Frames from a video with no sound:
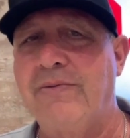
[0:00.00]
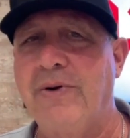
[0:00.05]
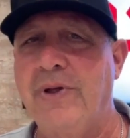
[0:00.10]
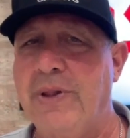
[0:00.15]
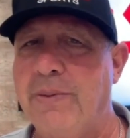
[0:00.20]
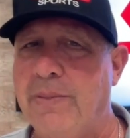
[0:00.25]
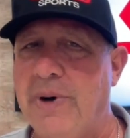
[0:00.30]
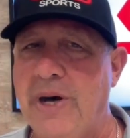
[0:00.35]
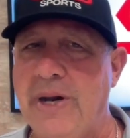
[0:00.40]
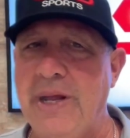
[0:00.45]
for
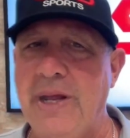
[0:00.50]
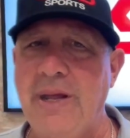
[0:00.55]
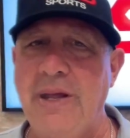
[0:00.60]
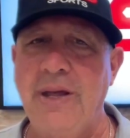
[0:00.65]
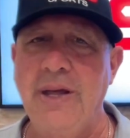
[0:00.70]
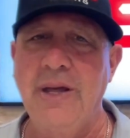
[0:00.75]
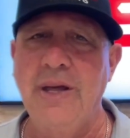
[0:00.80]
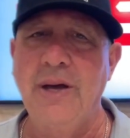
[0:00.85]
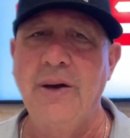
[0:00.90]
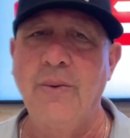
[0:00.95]
the money.
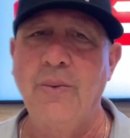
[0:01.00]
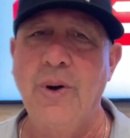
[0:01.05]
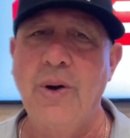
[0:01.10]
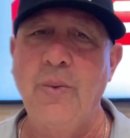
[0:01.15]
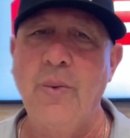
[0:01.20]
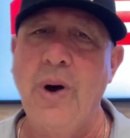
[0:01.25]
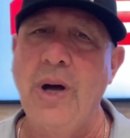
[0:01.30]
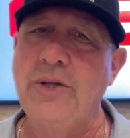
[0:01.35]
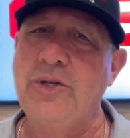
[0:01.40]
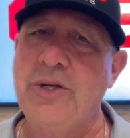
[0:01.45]
We
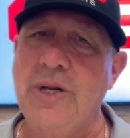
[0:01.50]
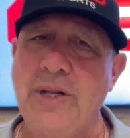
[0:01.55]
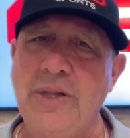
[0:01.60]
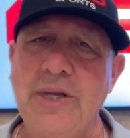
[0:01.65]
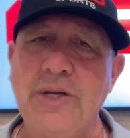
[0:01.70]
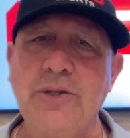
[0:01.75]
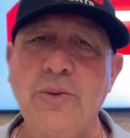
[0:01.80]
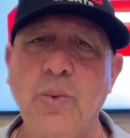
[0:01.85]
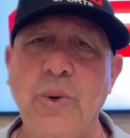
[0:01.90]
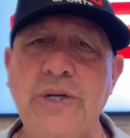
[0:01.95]
want watching in
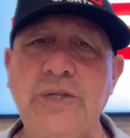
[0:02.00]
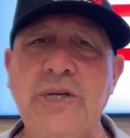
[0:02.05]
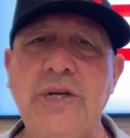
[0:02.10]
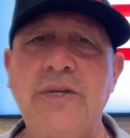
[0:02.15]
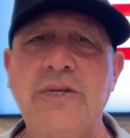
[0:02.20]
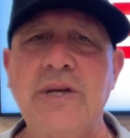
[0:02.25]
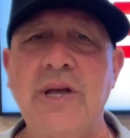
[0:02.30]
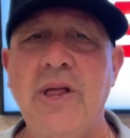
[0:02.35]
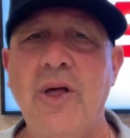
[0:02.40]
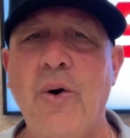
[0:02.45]
this
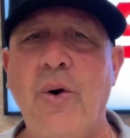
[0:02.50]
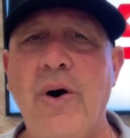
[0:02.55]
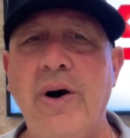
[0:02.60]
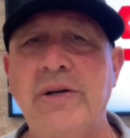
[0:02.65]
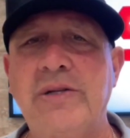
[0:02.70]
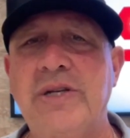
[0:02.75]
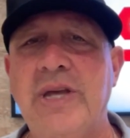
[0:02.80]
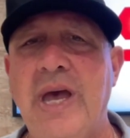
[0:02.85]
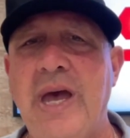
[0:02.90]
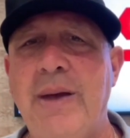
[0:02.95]
Wizards
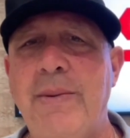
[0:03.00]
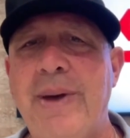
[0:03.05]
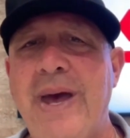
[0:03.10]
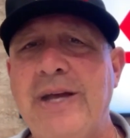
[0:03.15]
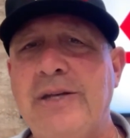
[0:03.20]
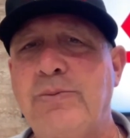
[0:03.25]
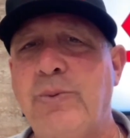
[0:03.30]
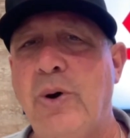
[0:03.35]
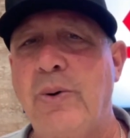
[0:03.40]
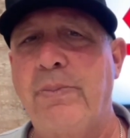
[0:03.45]
Hawks game.
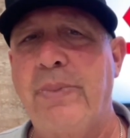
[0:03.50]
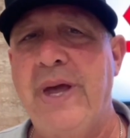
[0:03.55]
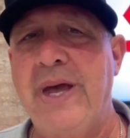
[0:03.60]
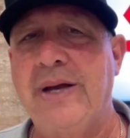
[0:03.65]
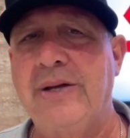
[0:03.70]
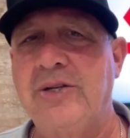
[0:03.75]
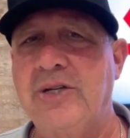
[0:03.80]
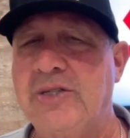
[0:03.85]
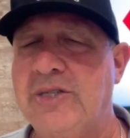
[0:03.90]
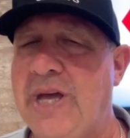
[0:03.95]
Expert
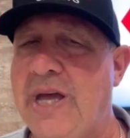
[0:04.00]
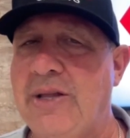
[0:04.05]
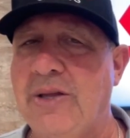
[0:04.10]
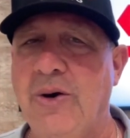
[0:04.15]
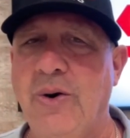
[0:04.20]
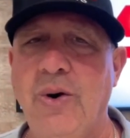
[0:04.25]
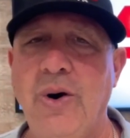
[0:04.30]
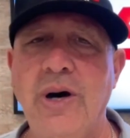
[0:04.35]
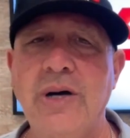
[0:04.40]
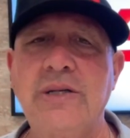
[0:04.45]
pick. Just take
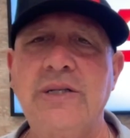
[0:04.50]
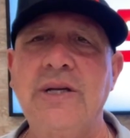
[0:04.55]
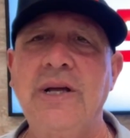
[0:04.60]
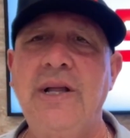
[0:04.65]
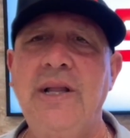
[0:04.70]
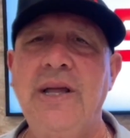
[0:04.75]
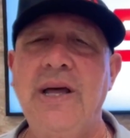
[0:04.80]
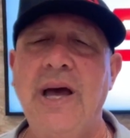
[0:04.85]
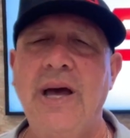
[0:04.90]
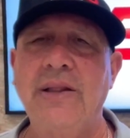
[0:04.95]
the Hawks
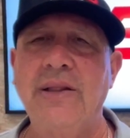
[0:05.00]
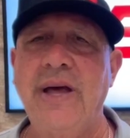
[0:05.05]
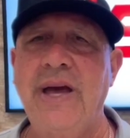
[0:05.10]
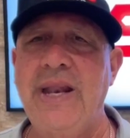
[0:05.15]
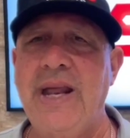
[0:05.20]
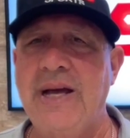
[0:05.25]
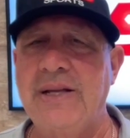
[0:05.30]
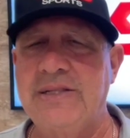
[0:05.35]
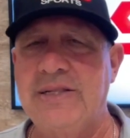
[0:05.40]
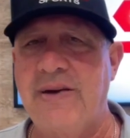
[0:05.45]
and
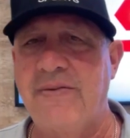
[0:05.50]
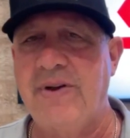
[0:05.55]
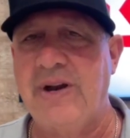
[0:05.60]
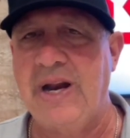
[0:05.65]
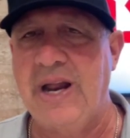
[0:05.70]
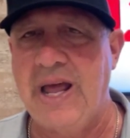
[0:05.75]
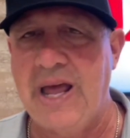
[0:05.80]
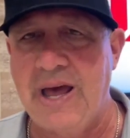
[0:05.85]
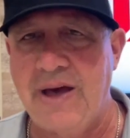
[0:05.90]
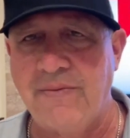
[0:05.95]
lay that seven
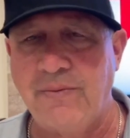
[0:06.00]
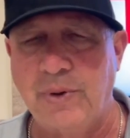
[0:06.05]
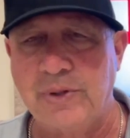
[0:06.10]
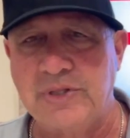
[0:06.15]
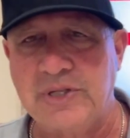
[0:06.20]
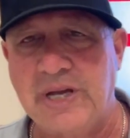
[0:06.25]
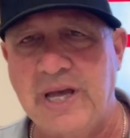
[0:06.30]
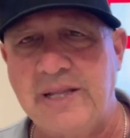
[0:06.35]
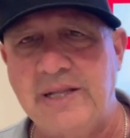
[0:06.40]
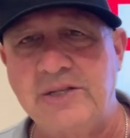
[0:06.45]
and a half.
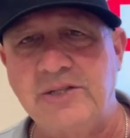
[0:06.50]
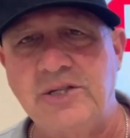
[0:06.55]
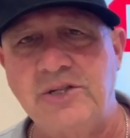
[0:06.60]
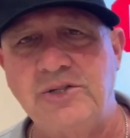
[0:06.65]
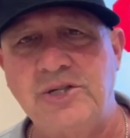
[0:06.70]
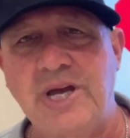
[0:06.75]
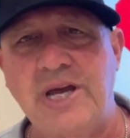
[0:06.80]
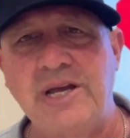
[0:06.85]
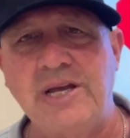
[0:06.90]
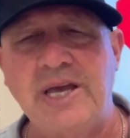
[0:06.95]
Once again, this
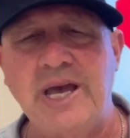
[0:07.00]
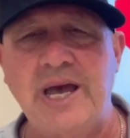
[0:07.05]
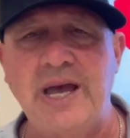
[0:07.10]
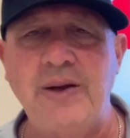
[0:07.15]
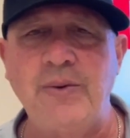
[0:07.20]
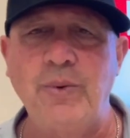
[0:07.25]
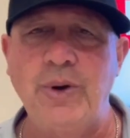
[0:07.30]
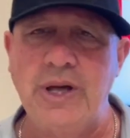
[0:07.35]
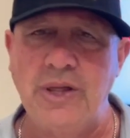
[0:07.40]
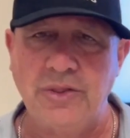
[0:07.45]
is
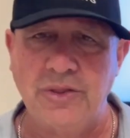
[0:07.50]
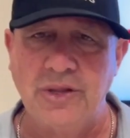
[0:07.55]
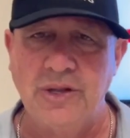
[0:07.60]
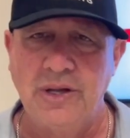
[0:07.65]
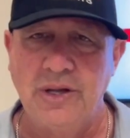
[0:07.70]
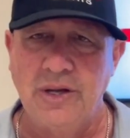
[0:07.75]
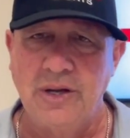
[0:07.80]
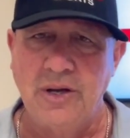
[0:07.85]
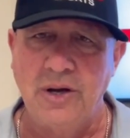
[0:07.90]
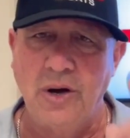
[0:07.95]
J.K. with
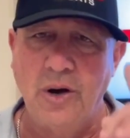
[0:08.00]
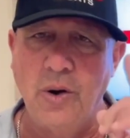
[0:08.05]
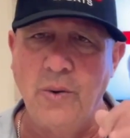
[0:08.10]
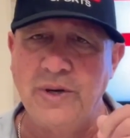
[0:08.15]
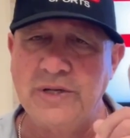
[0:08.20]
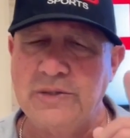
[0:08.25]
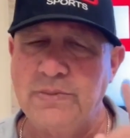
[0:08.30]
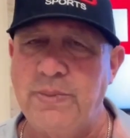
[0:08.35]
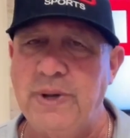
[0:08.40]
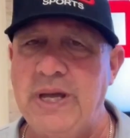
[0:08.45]

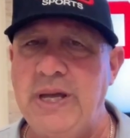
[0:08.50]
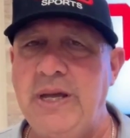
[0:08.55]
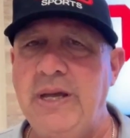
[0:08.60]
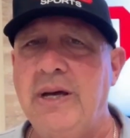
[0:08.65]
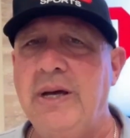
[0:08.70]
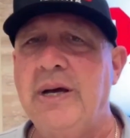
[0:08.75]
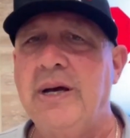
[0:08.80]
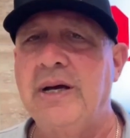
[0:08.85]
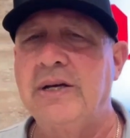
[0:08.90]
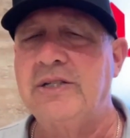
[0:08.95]

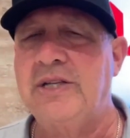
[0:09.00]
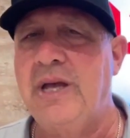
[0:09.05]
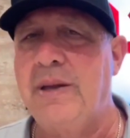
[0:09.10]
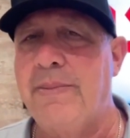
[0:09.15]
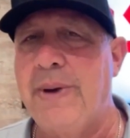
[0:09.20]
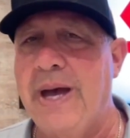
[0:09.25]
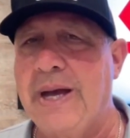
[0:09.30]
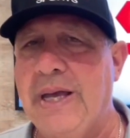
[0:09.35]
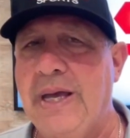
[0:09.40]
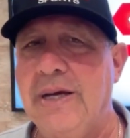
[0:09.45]
OSB. I'll see you
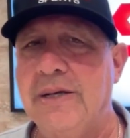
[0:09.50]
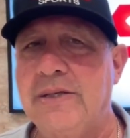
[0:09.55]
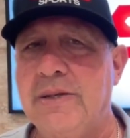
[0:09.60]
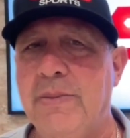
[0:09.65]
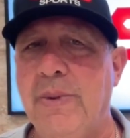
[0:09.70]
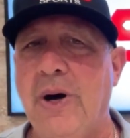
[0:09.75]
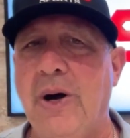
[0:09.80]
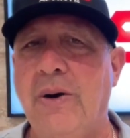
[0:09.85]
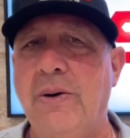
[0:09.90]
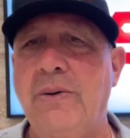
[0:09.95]
back here
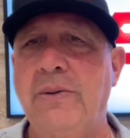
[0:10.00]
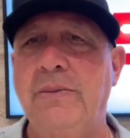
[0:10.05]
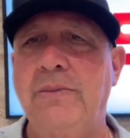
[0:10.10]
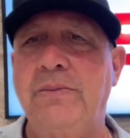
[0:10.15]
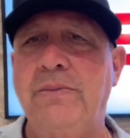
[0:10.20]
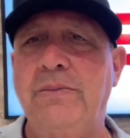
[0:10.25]
tomorrow.